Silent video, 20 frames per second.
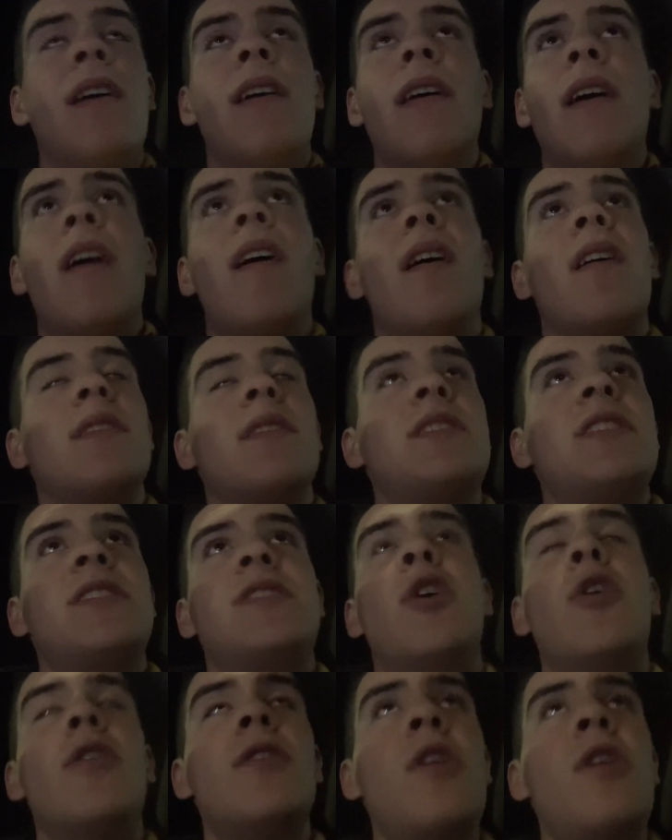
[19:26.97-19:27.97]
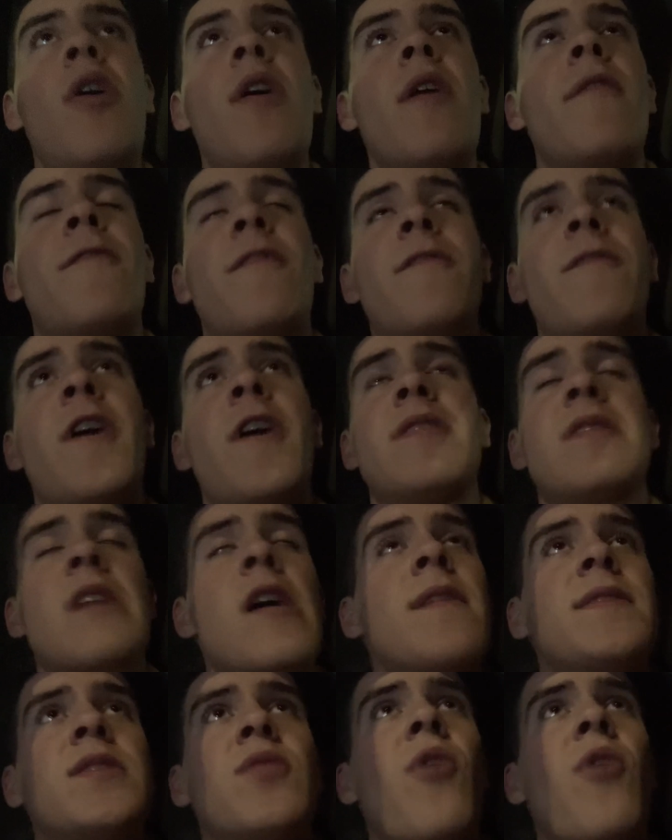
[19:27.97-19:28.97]
Oh, just not a first
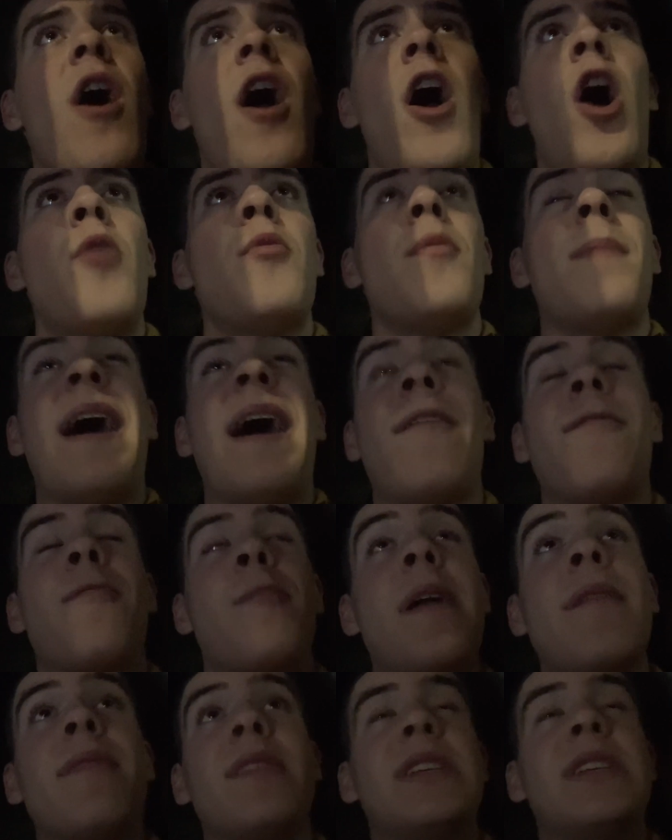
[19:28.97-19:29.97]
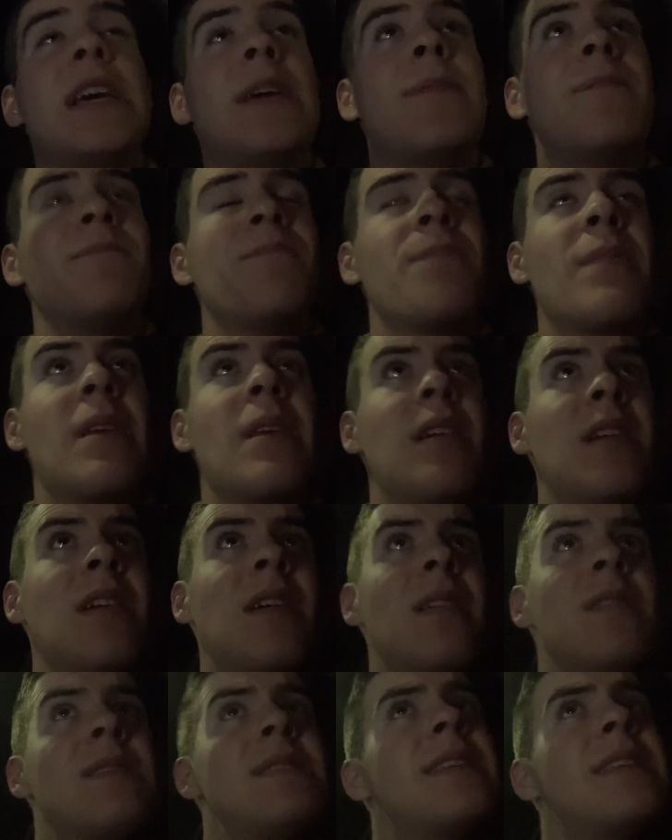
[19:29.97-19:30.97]
half to write home about from either team.
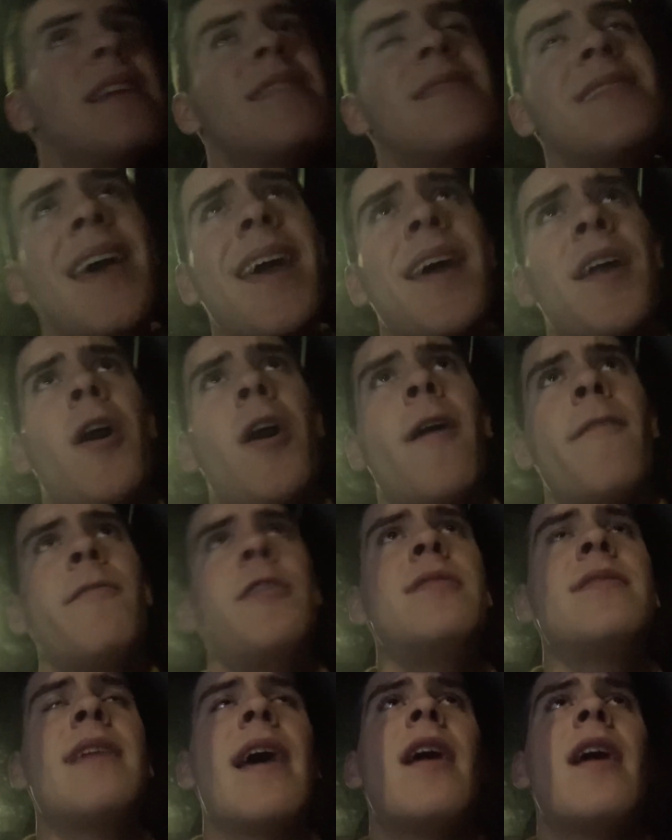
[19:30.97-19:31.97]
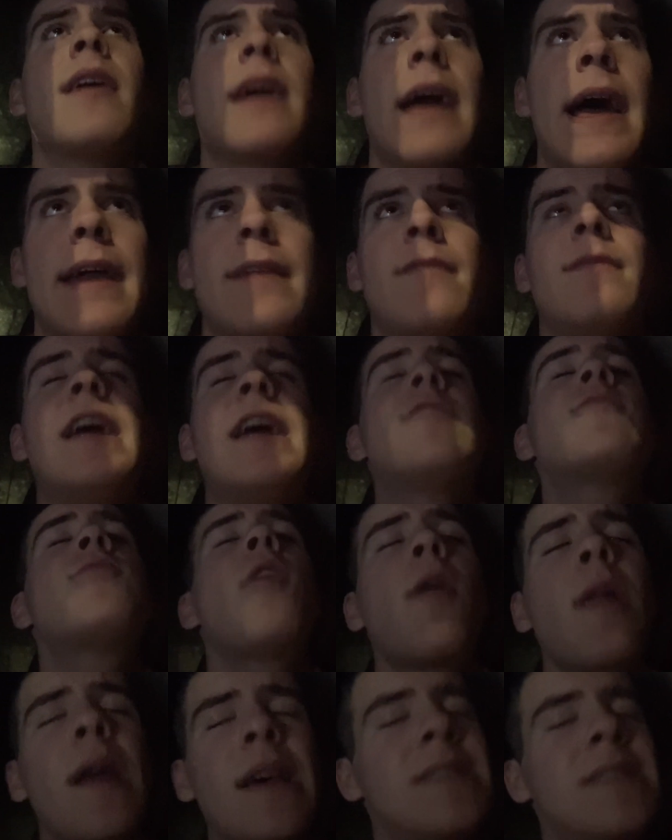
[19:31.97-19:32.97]
So then second half, you say, okay, let's
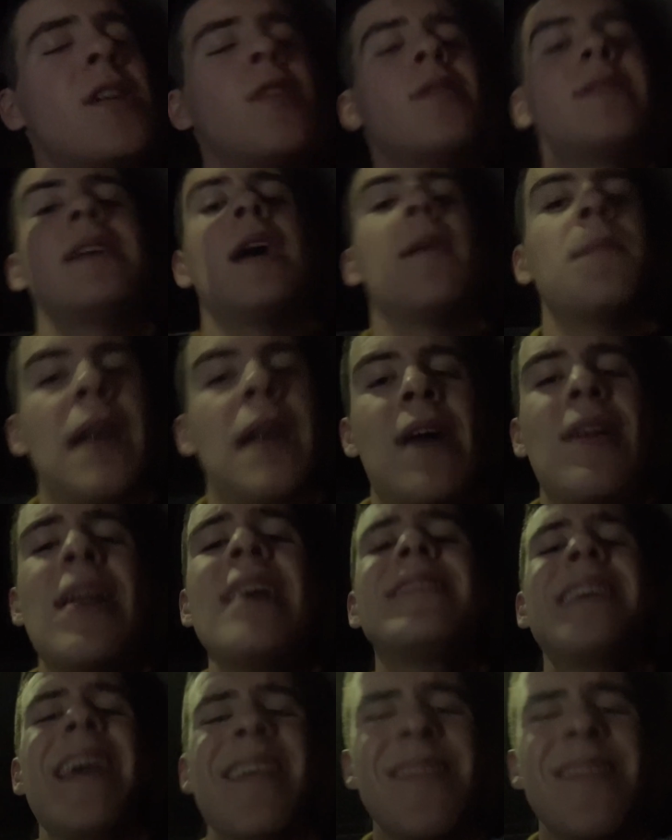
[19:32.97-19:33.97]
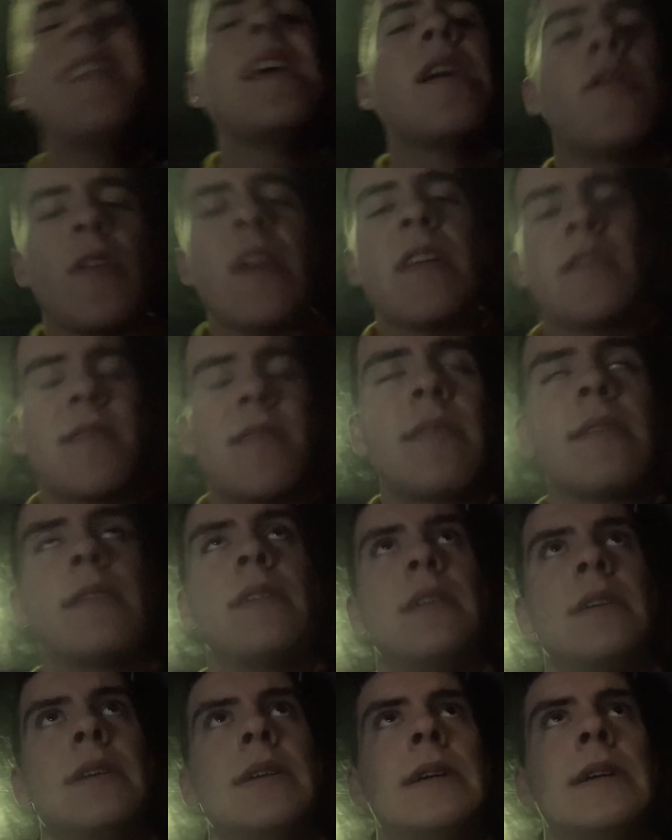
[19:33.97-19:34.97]
roll our socks up now. Let's get serious.
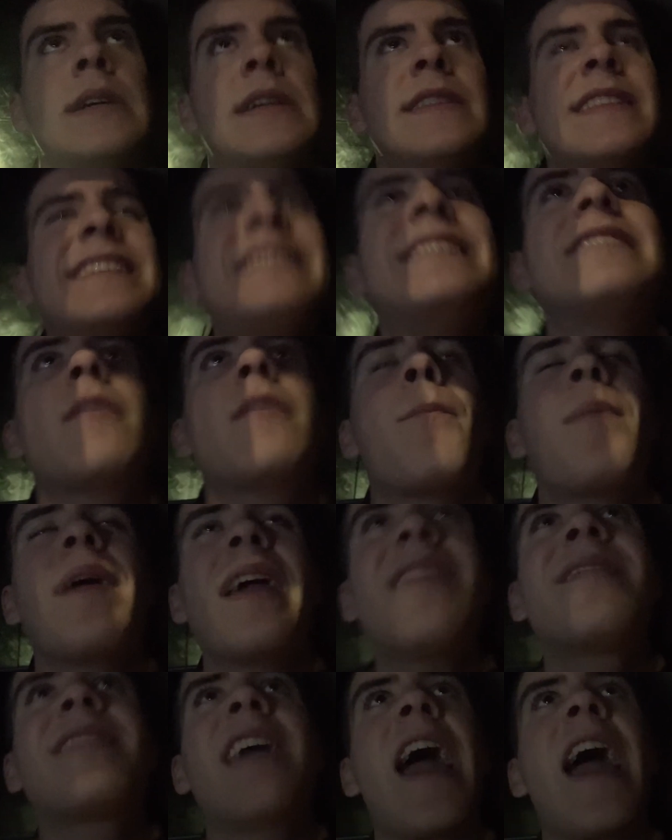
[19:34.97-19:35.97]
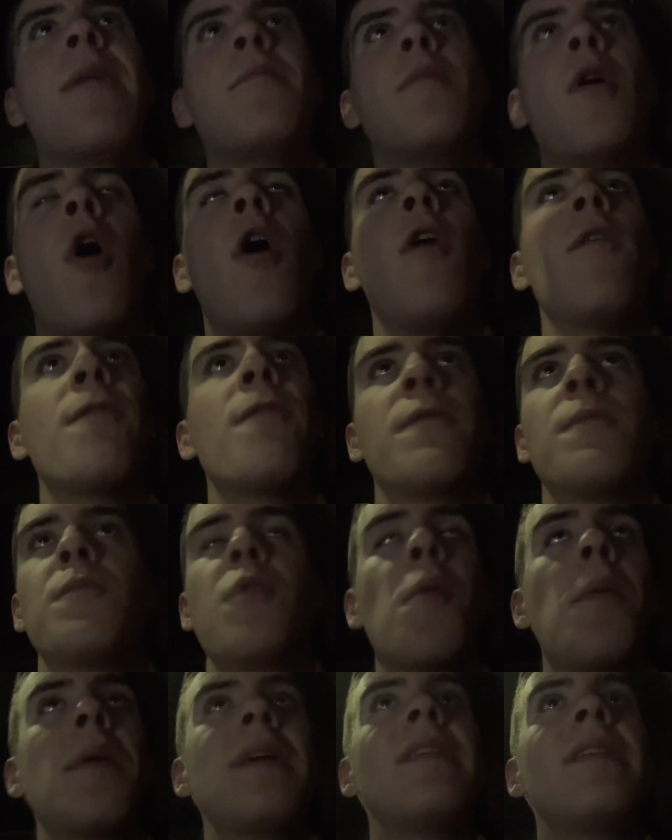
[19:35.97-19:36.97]
This is the biggest game of
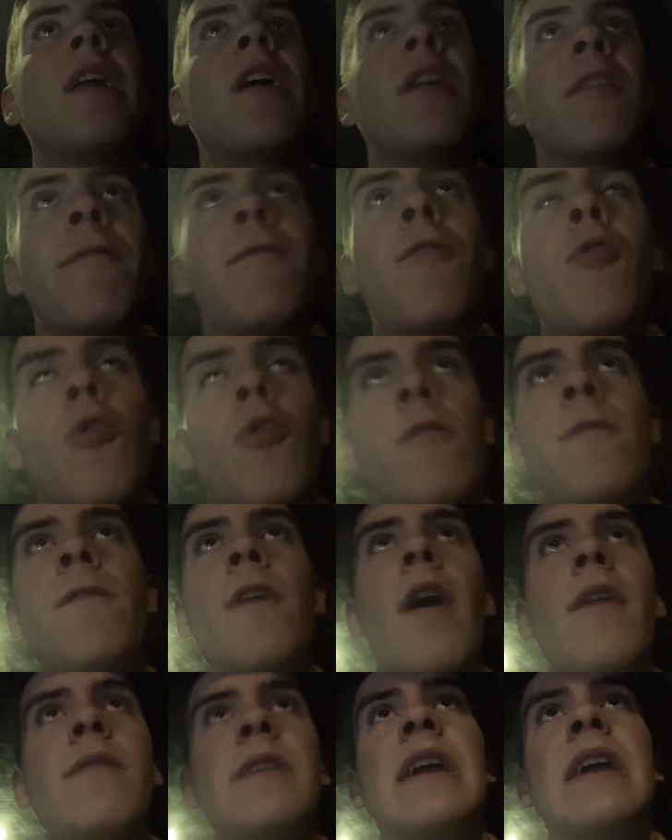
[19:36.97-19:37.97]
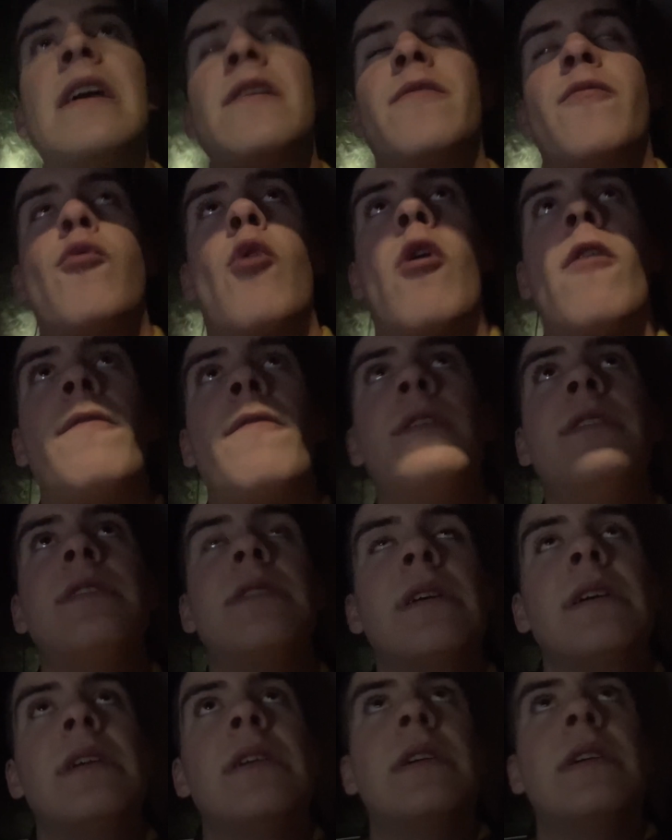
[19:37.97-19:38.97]
probably the last 4 or 5 years for Watford.
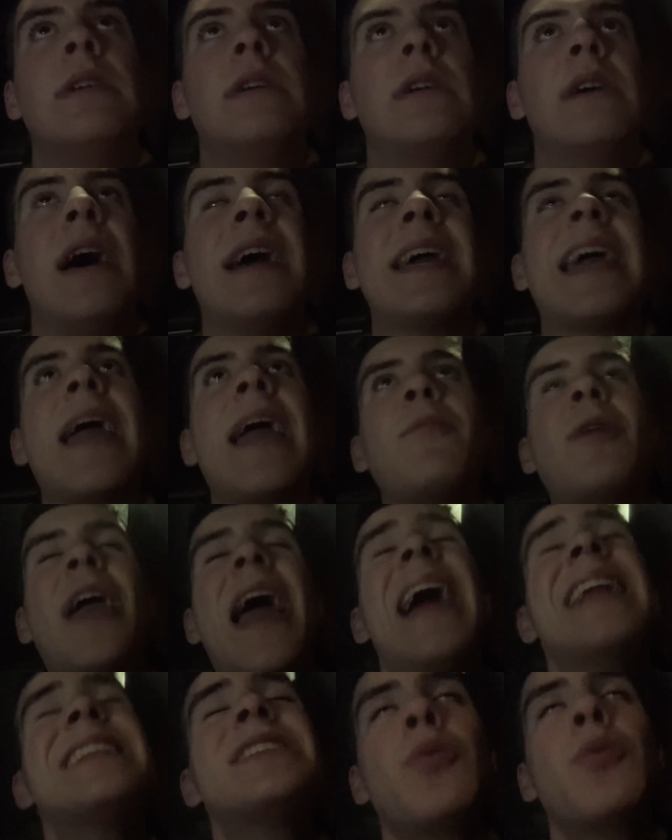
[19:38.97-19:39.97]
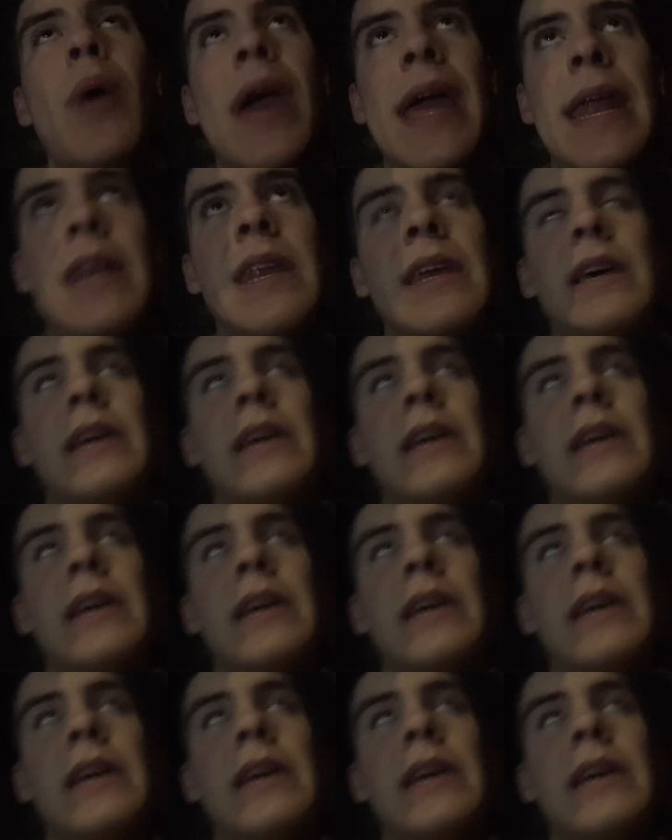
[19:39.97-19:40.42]
A game we had to win.